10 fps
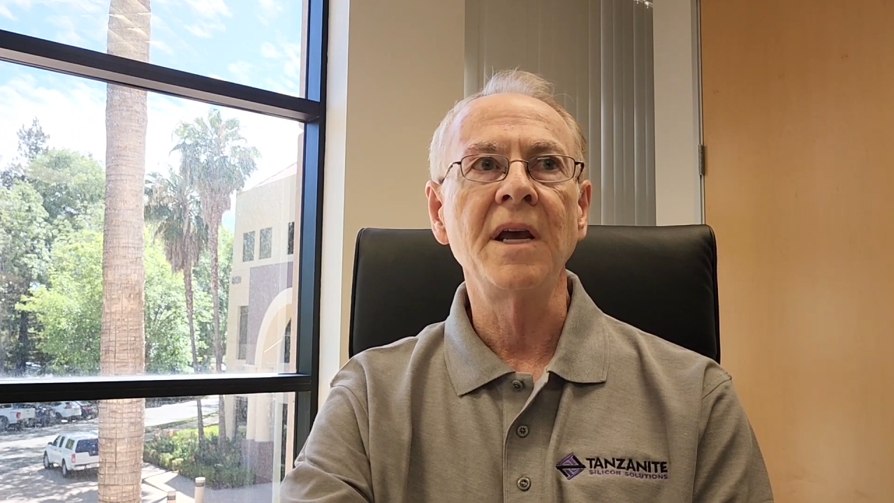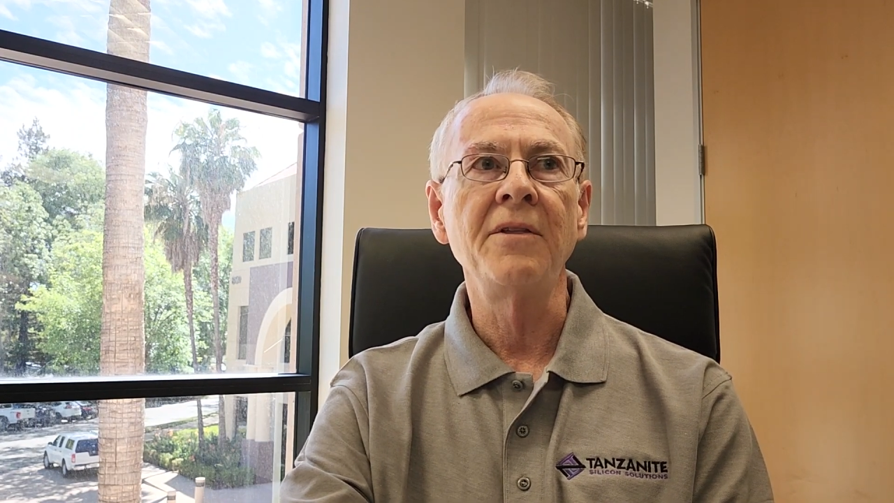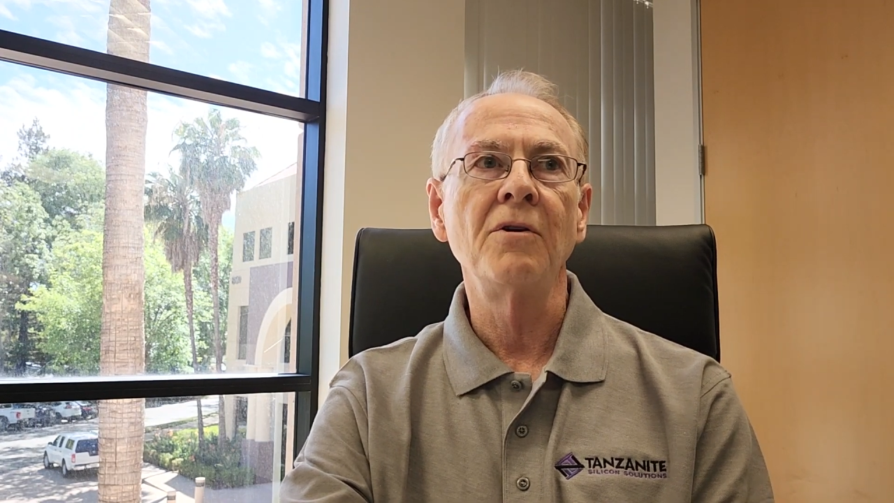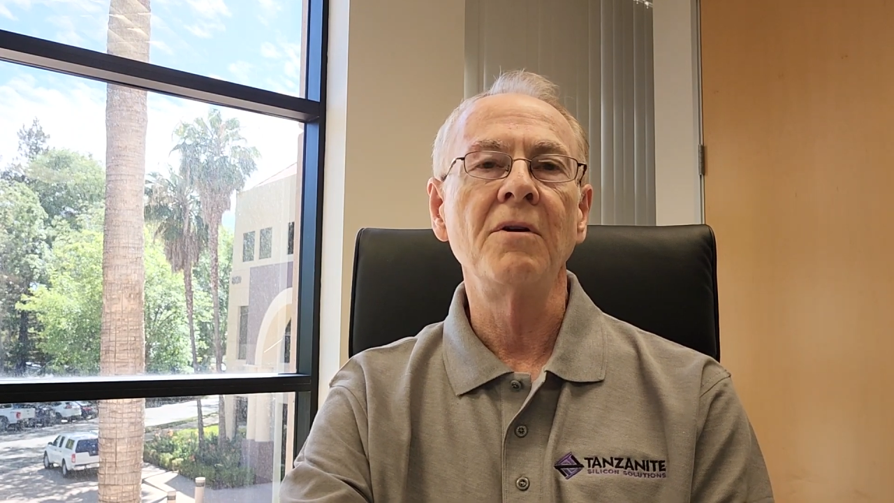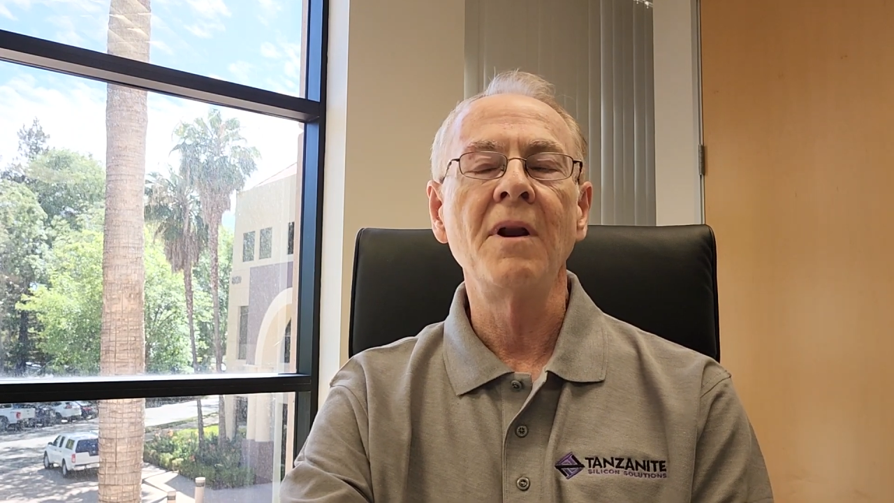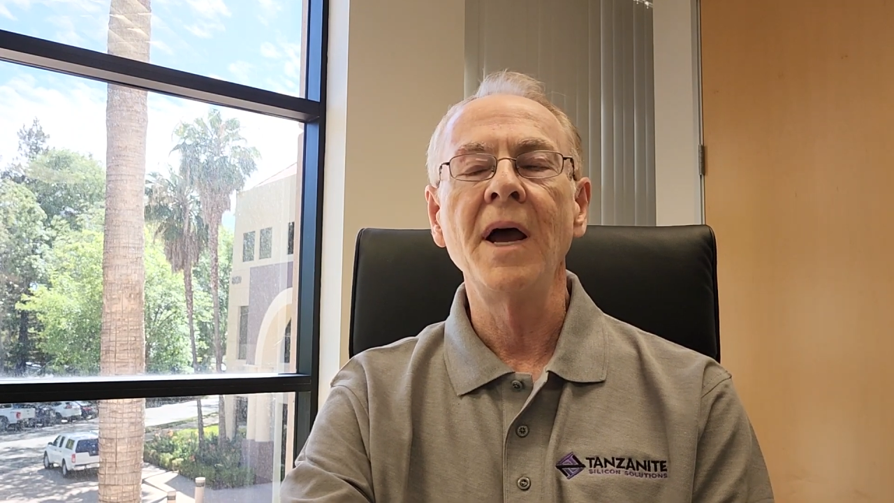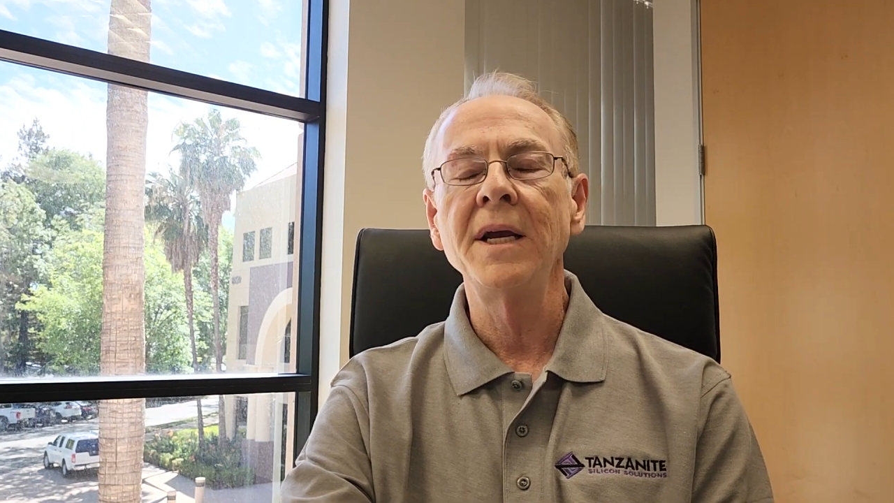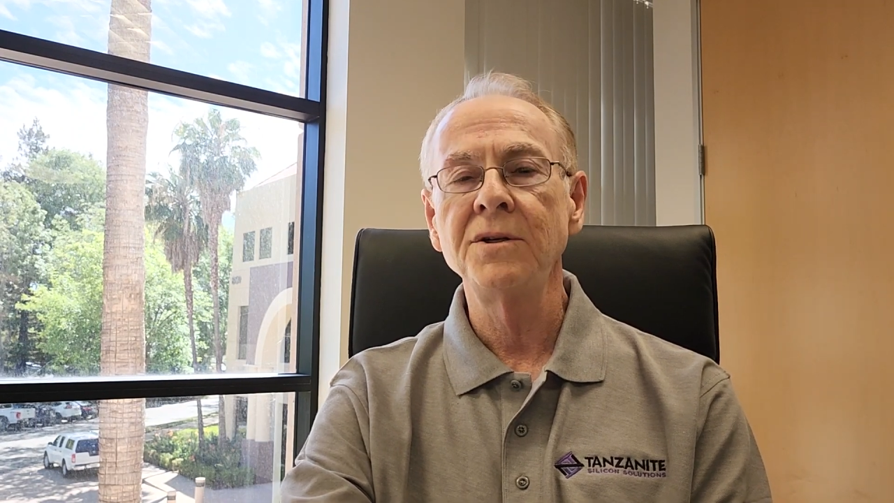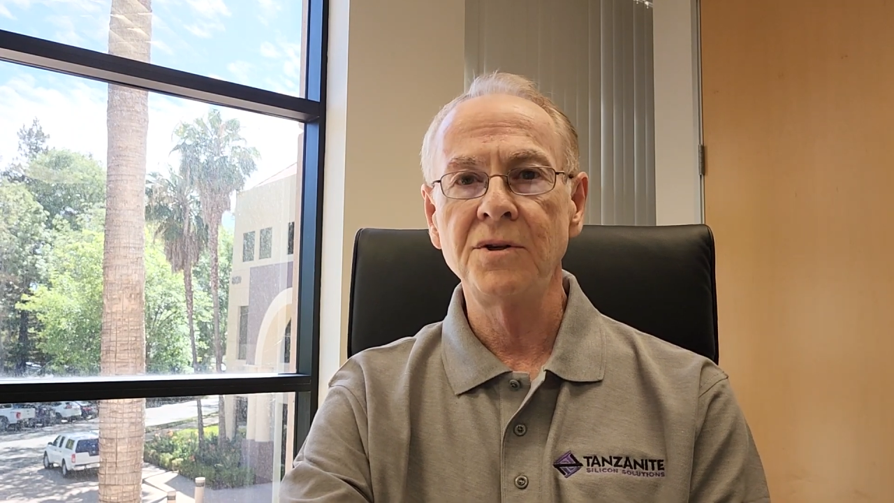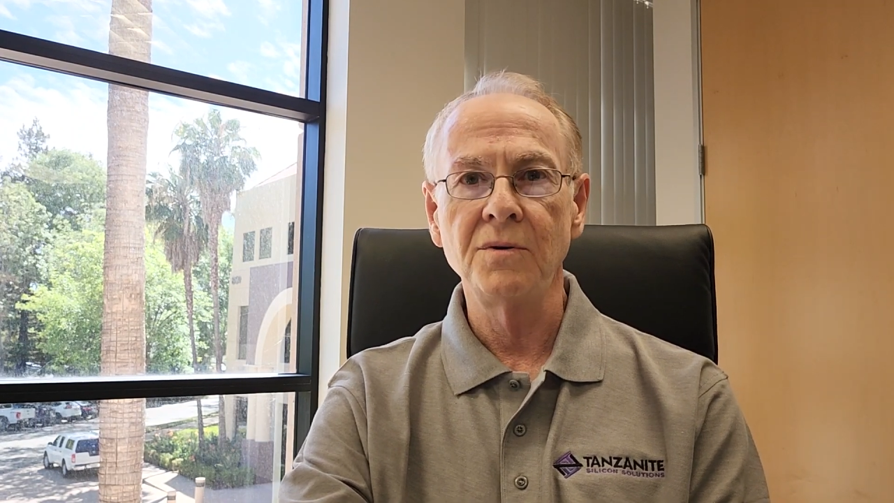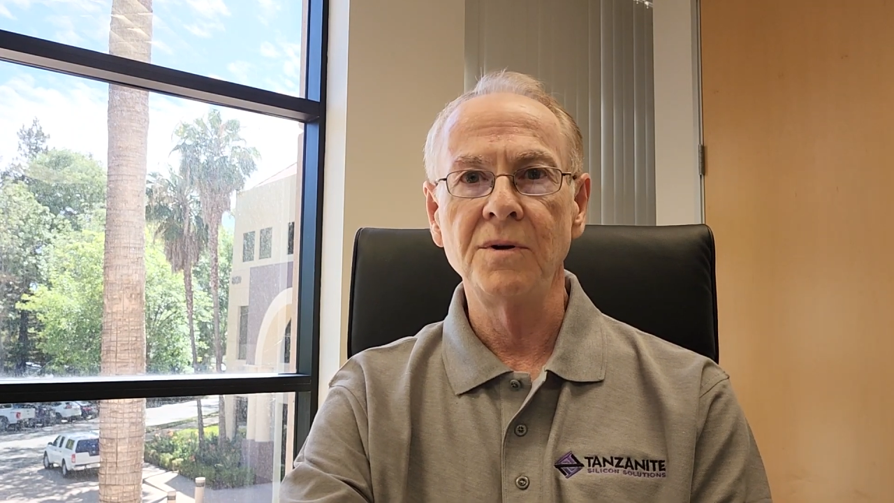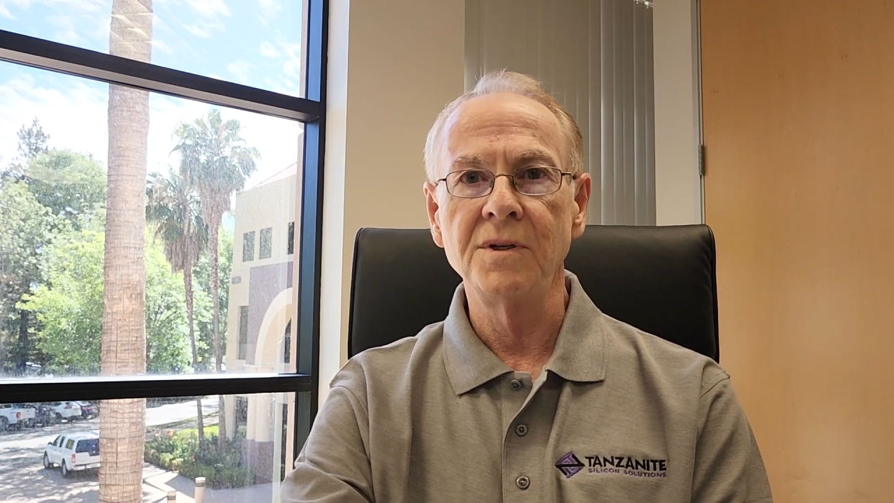and there are nine total